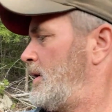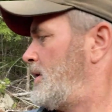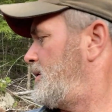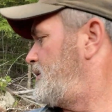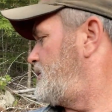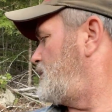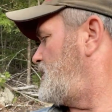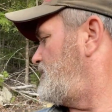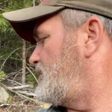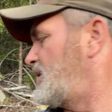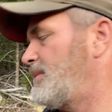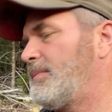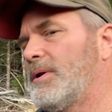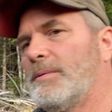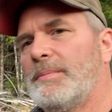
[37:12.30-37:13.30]
I do have a
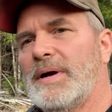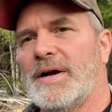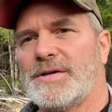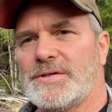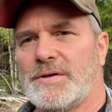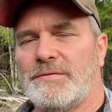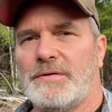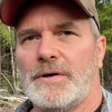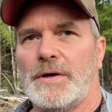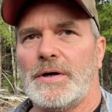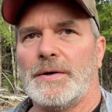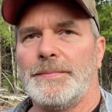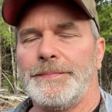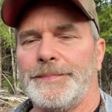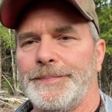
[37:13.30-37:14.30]
couple of bags
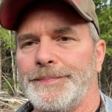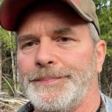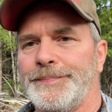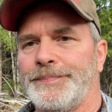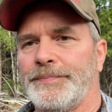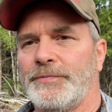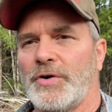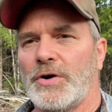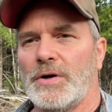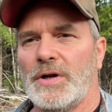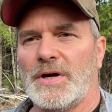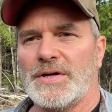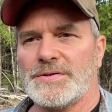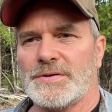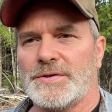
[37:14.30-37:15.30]
of
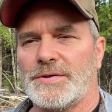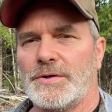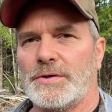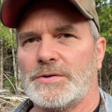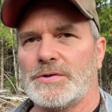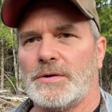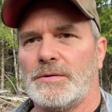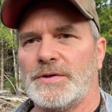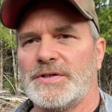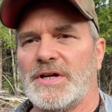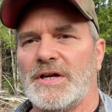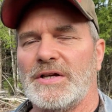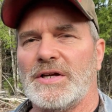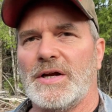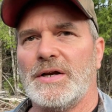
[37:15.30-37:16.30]
fertilizer too. It's only
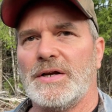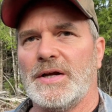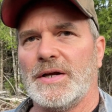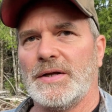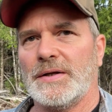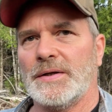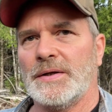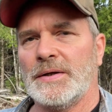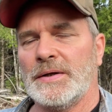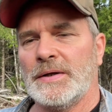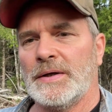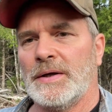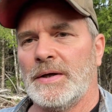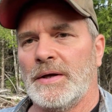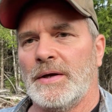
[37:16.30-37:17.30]
10, 10, 10.
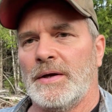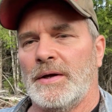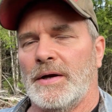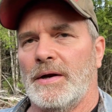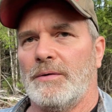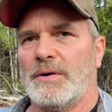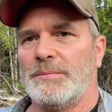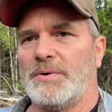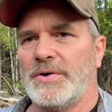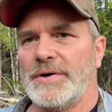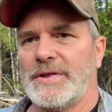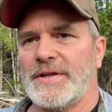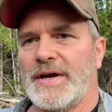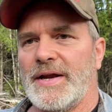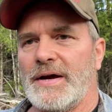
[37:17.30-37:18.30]
I want to
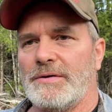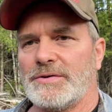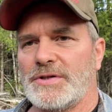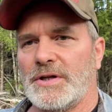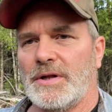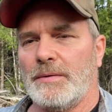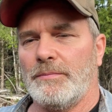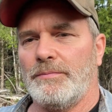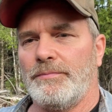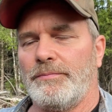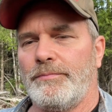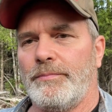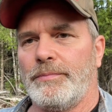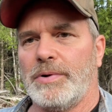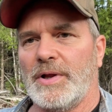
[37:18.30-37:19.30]
put that out till I'm
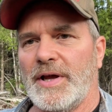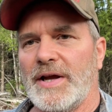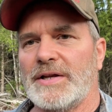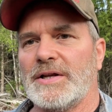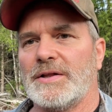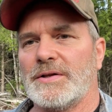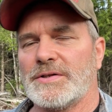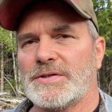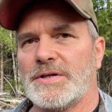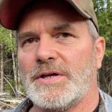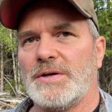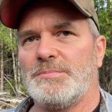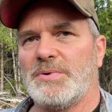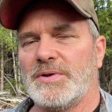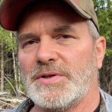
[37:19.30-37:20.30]
planting the
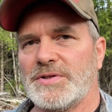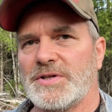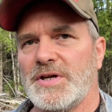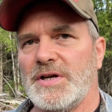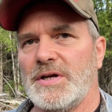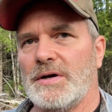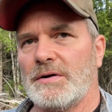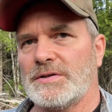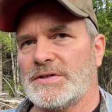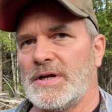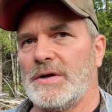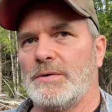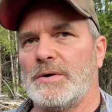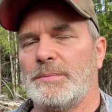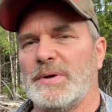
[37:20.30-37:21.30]
seed, putting the seed out, because I
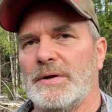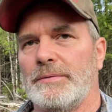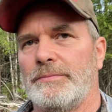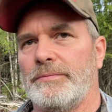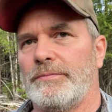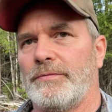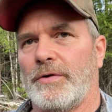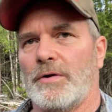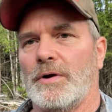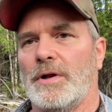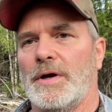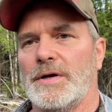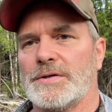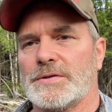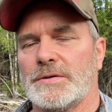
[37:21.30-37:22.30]
don't want to be
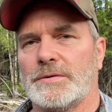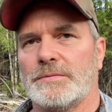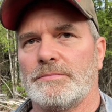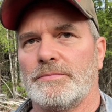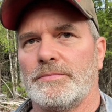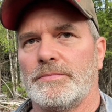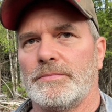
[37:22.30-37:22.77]
fertilizing,